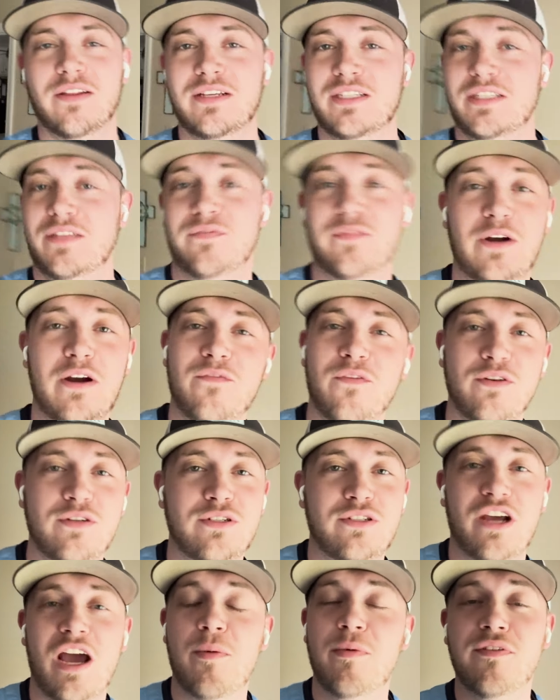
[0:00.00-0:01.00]
It's the very
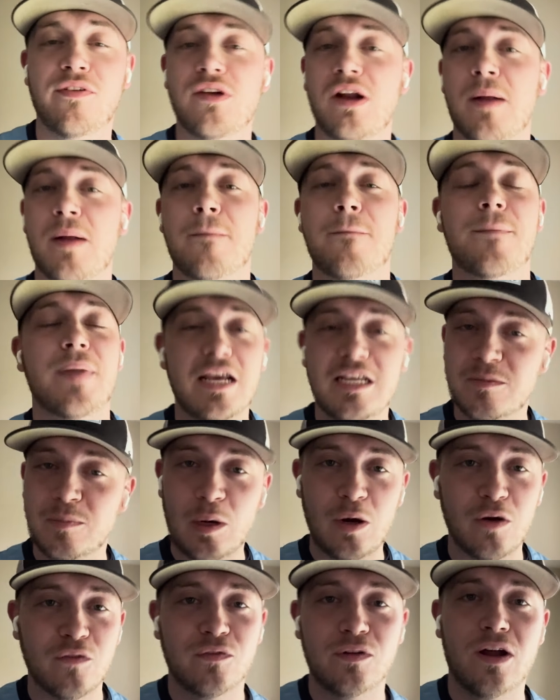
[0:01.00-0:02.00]
first time we've ever done a
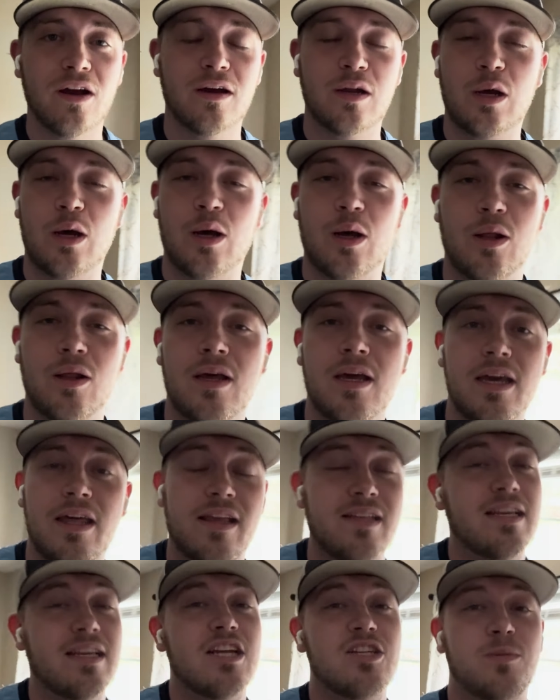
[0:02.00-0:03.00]
baseball vlog at all.
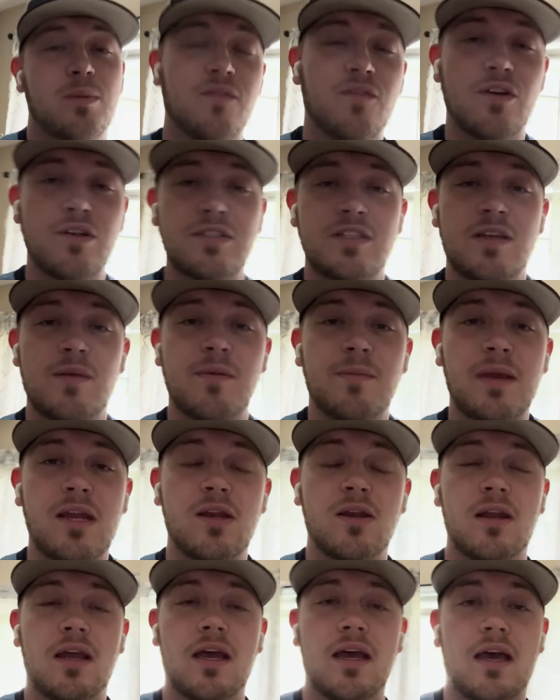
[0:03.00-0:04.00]
This is actually the first time that me
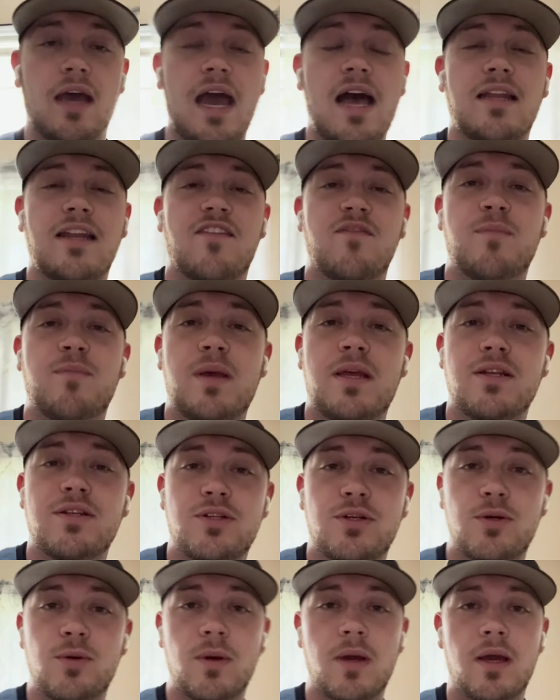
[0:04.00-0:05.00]
and uh, Alan have been
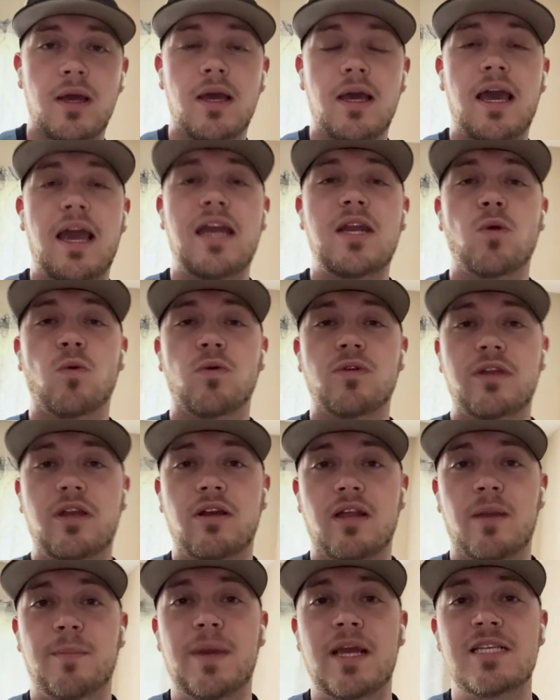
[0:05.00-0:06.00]
to a North
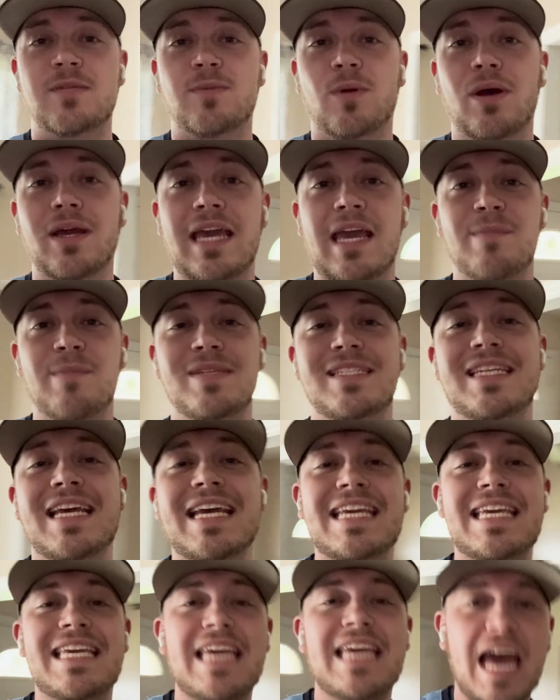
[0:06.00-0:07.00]
Carolina baseball game
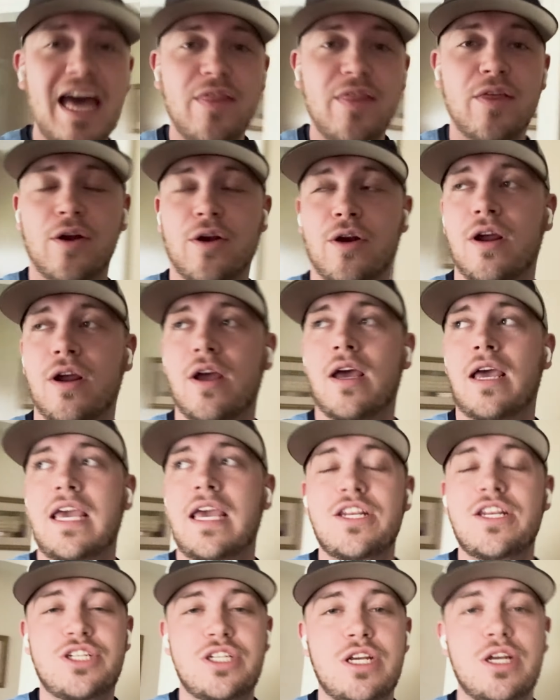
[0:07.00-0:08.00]
together.
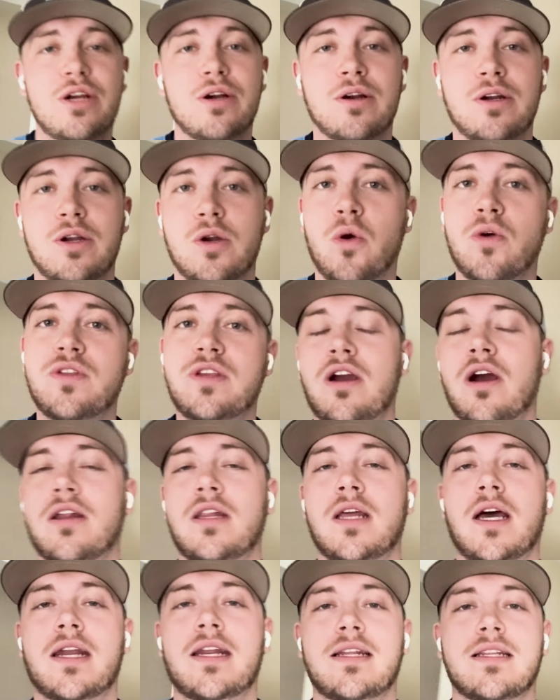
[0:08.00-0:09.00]
Each year, North
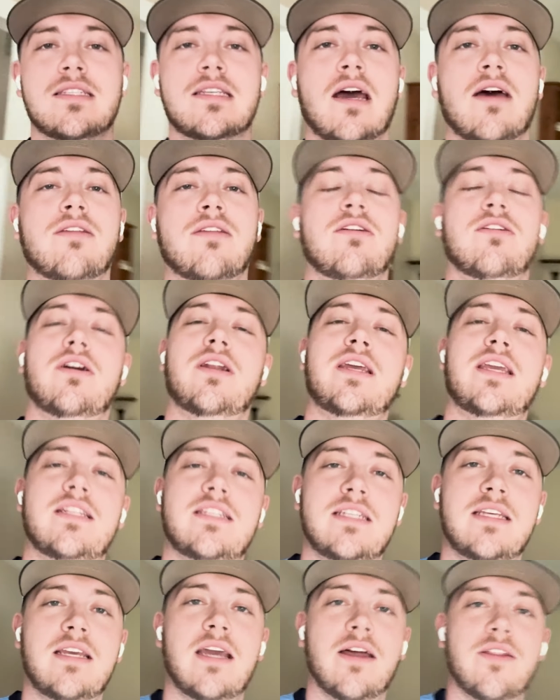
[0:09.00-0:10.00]
Carolina and South Carolina get
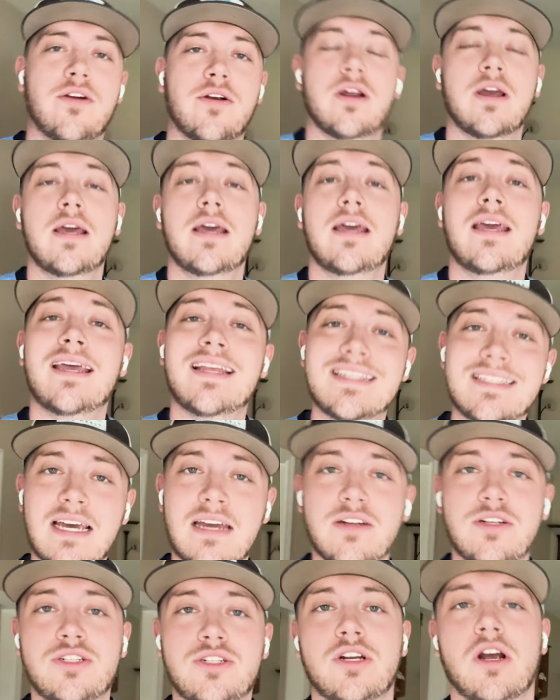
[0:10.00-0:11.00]
together
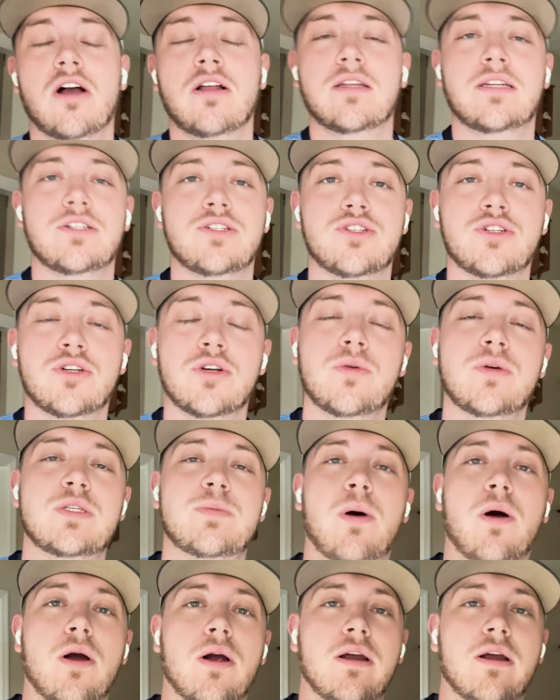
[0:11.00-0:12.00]
inside of Charlotte and
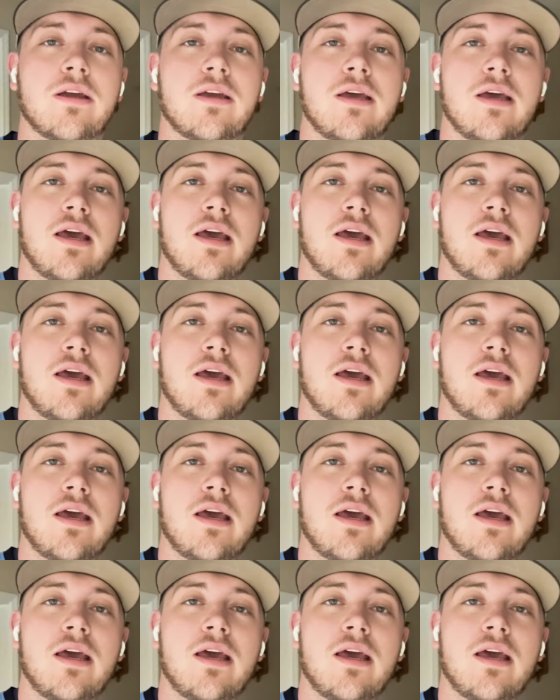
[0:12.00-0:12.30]
Truist Park